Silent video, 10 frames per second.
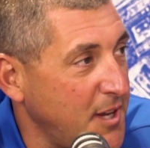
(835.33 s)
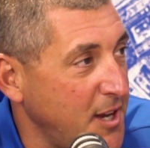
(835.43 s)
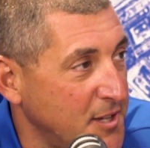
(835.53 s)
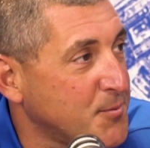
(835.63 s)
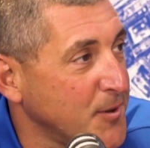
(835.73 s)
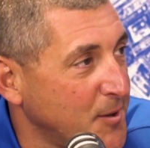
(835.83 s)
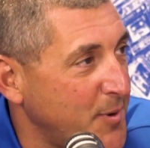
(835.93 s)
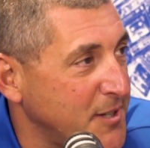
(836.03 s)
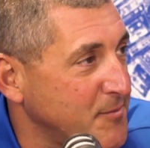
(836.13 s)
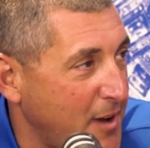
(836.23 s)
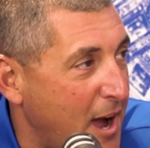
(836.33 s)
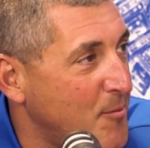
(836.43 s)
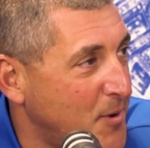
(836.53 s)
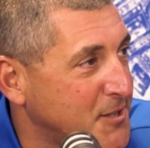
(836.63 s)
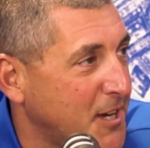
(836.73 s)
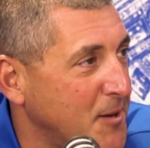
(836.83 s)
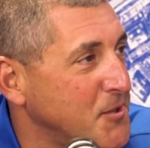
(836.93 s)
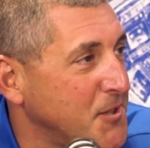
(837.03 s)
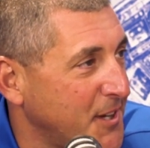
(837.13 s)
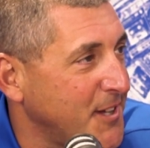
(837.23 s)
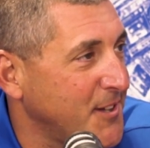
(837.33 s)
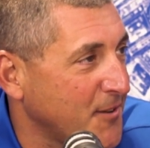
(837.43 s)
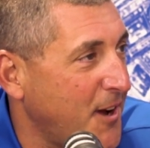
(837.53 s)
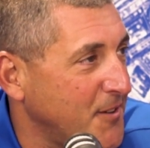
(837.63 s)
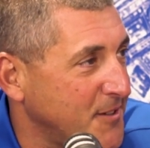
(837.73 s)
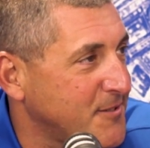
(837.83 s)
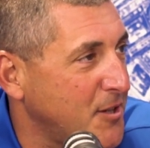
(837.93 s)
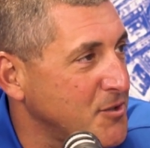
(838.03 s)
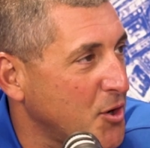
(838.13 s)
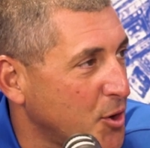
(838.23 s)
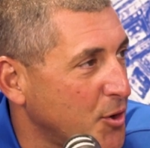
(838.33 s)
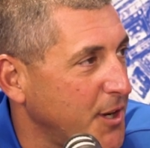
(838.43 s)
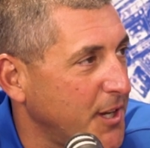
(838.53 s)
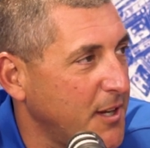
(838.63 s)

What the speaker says: it's real impressive how much cable you can get in the ground in such a hurry.